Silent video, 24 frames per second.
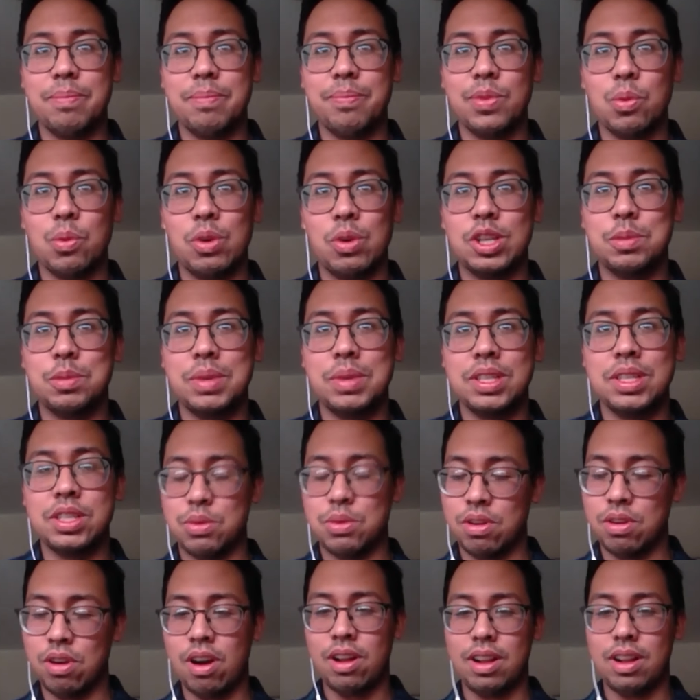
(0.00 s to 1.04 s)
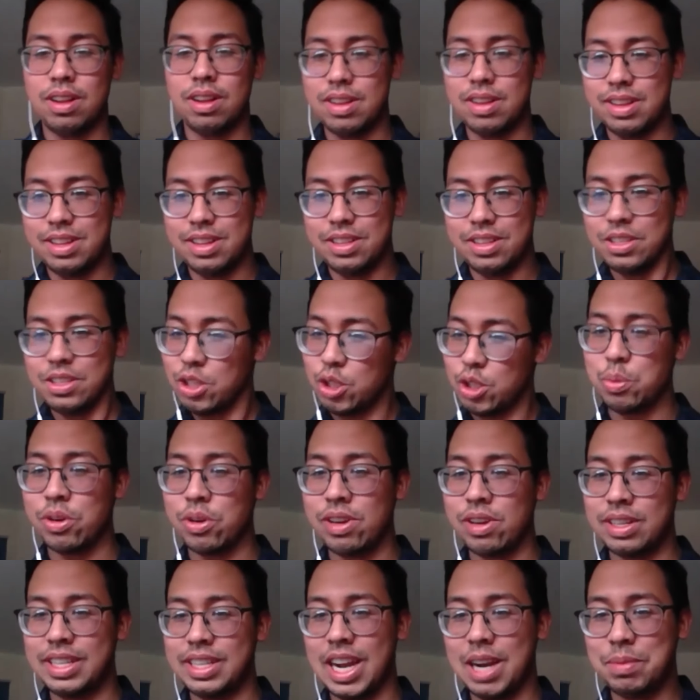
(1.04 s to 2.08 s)
which means you are all super
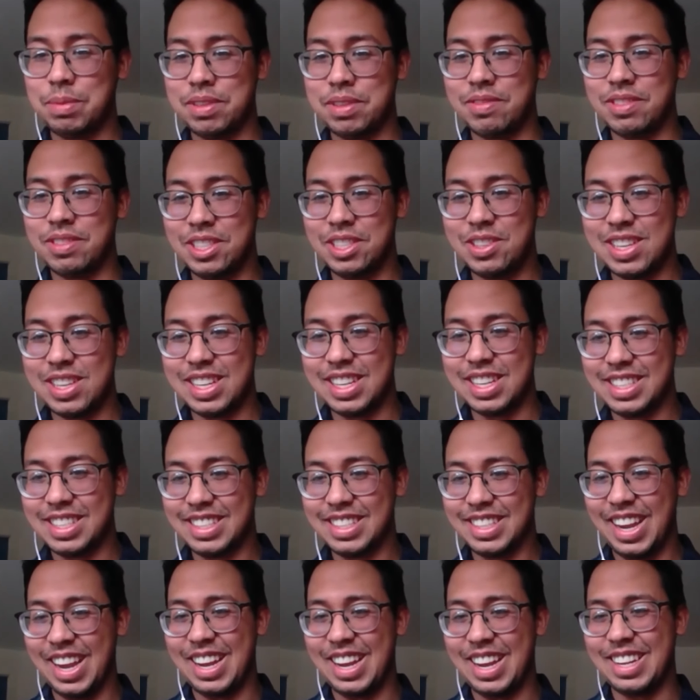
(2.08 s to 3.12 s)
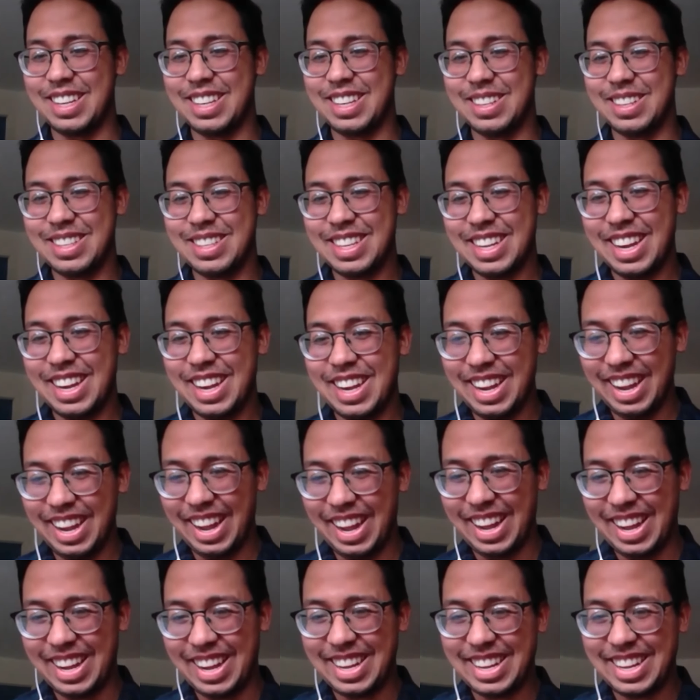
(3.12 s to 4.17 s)
adaptive students, and
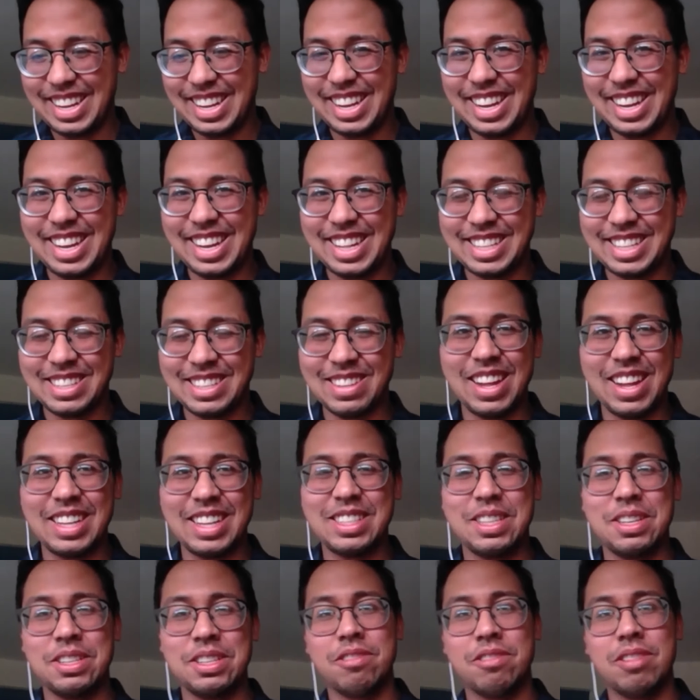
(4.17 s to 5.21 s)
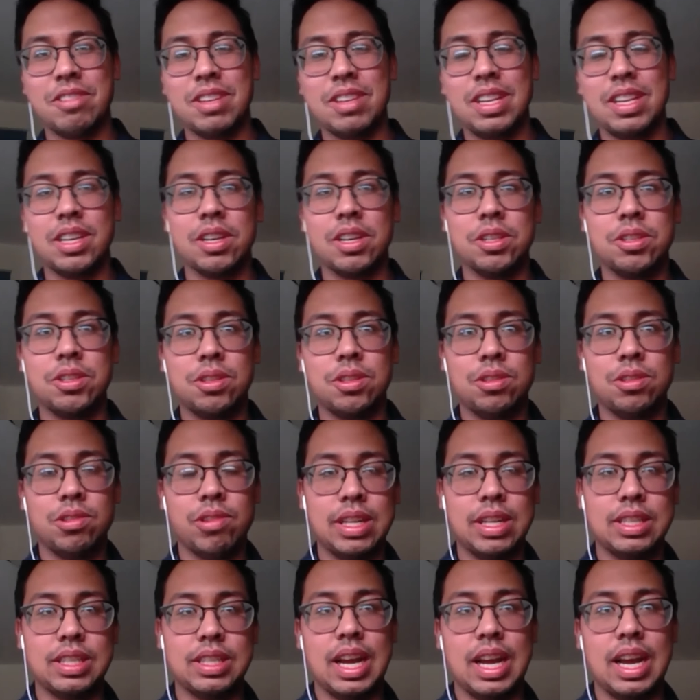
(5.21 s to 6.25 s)
so these are really good
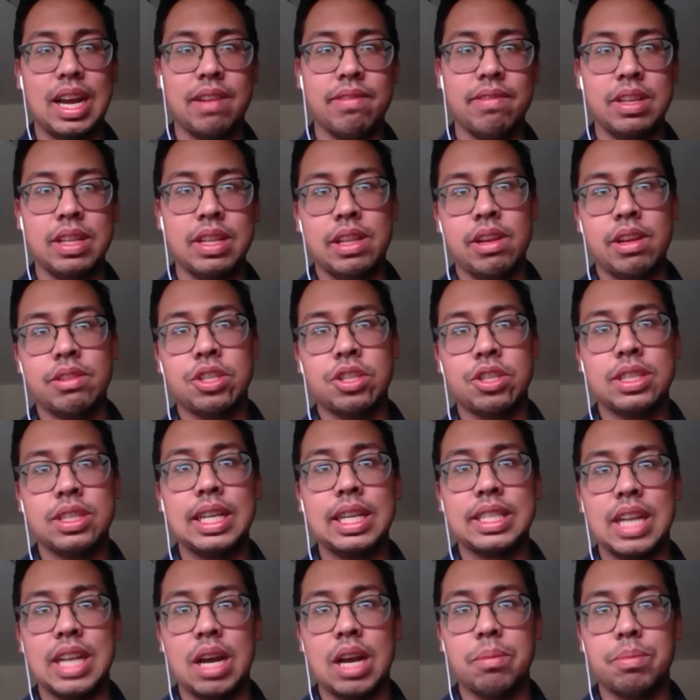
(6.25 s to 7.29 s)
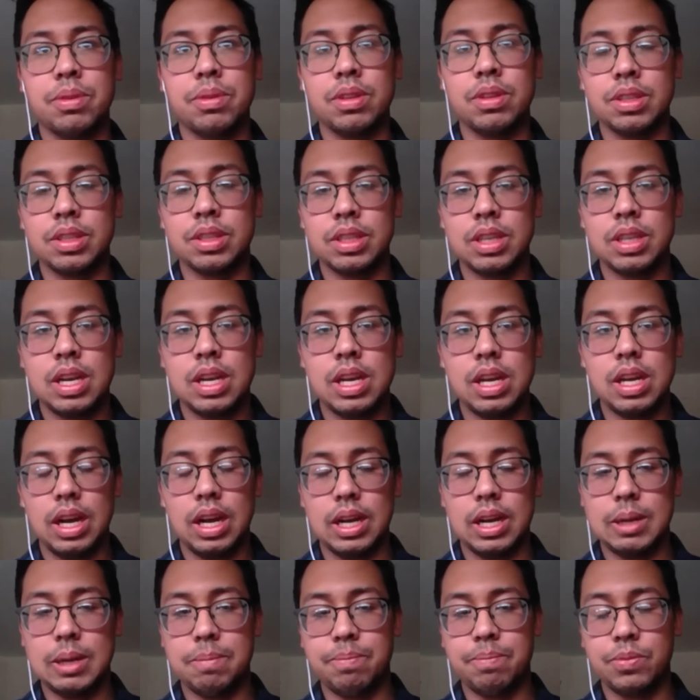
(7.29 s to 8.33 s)
traits to have. They're just examples
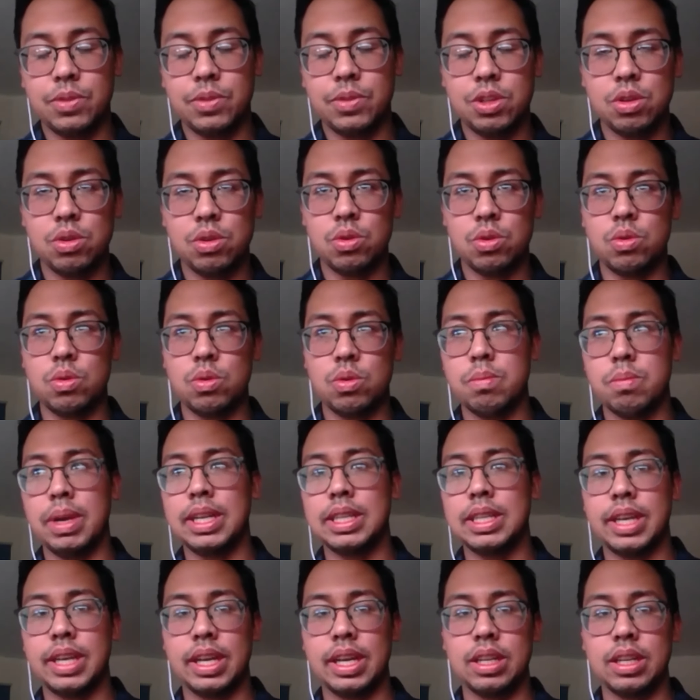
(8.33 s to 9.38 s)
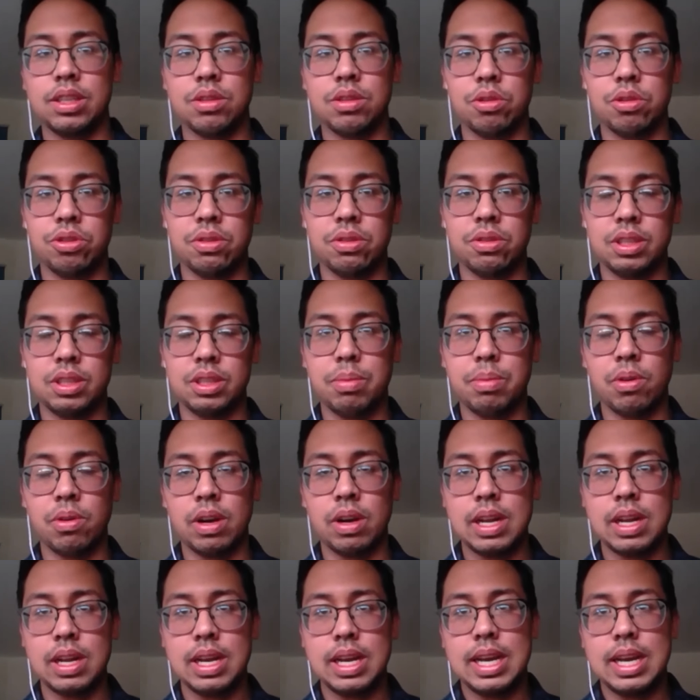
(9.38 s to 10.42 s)
to maintain social
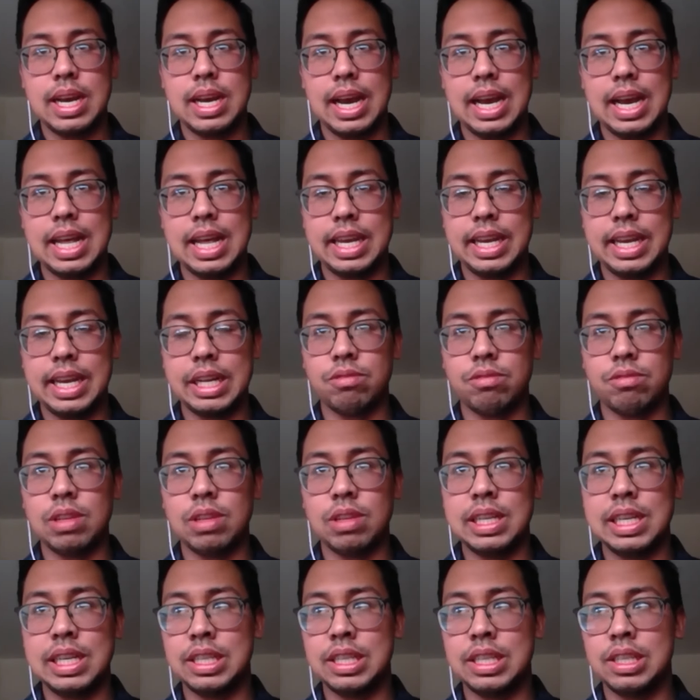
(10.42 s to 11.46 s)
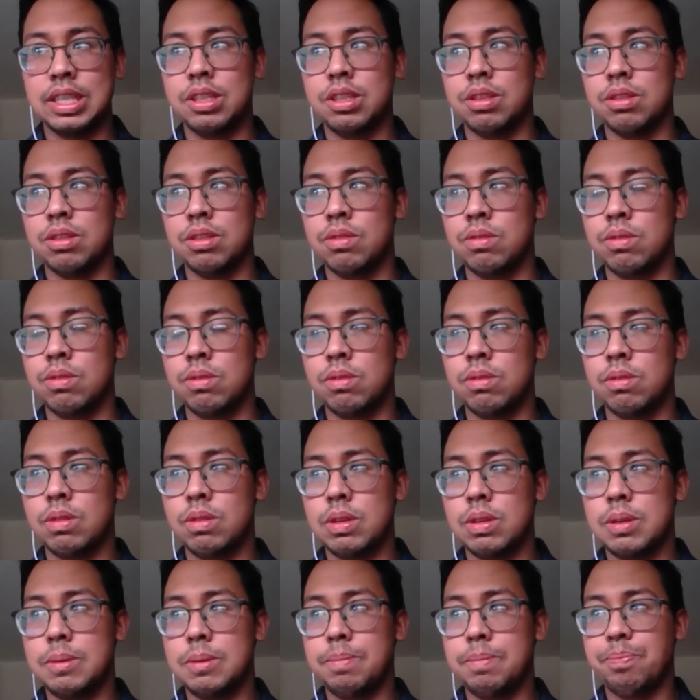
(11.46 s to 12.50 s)
support. I think it's really easy to
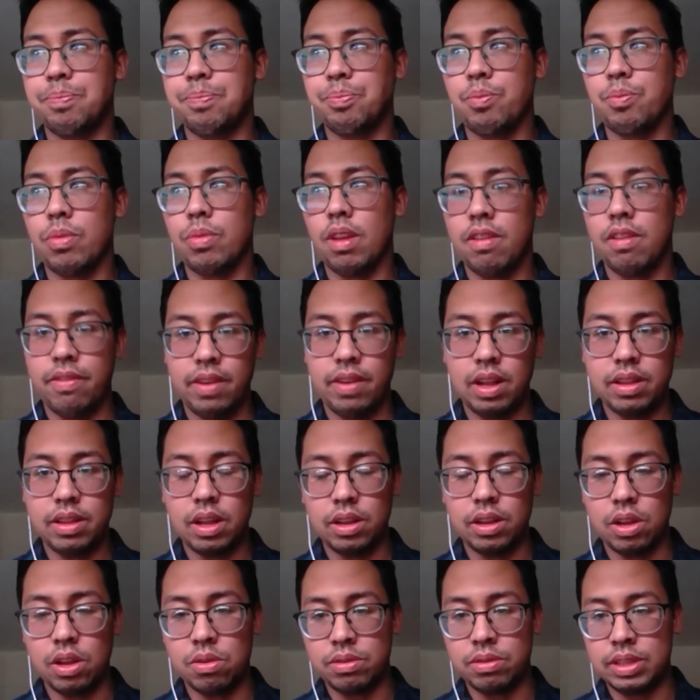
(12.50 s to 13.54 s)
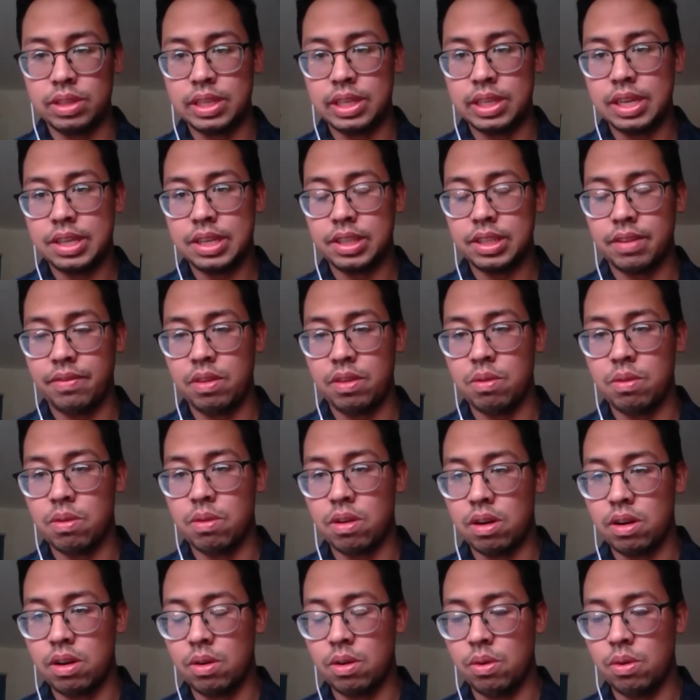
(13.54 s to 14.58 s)
feel the loneliness if you
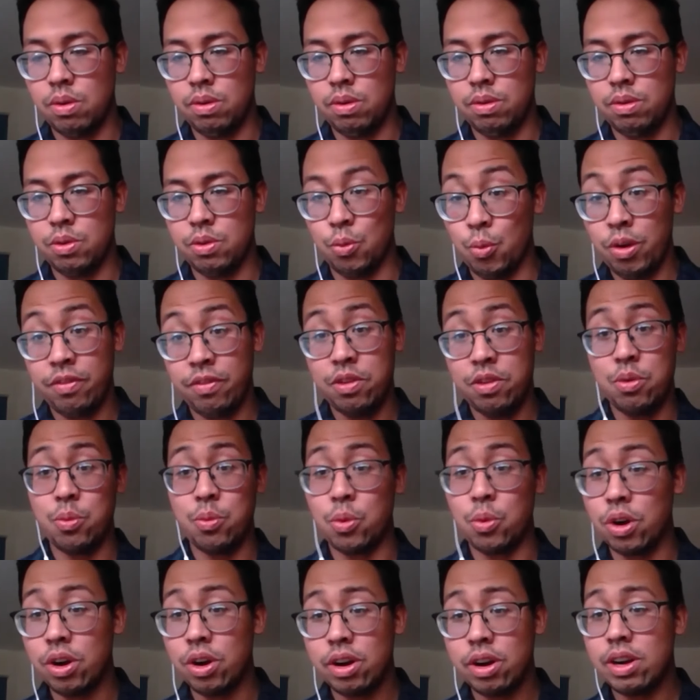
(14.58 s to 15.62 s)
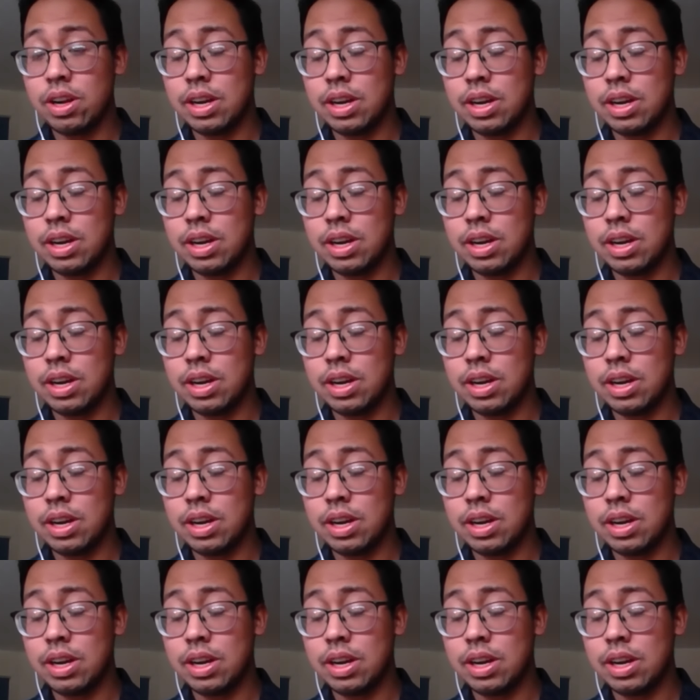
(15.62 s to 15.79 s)
were